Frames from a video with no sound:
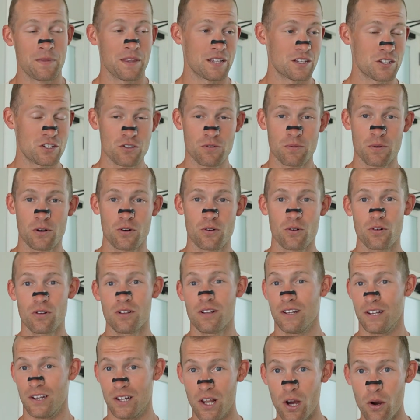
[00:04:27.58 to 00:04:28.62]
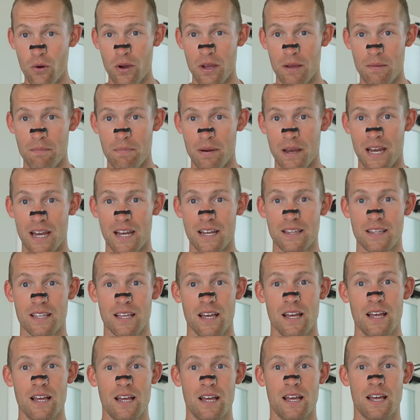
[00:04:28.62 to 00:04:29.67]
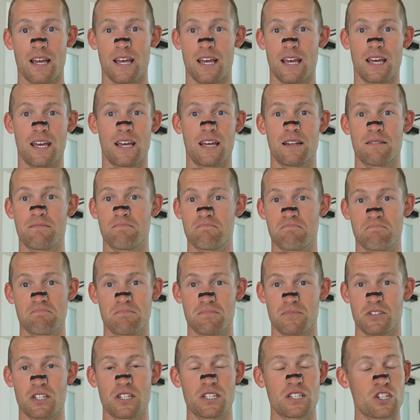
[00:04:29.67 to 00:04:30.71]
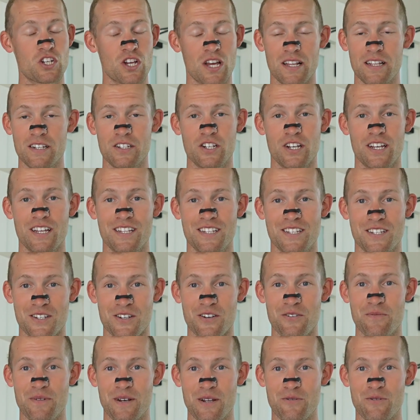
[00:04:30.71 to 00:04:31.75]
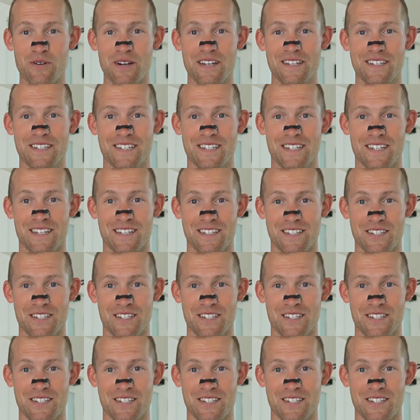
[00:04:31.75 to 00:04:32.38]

super cool, low impact, and just challenging in so many ways.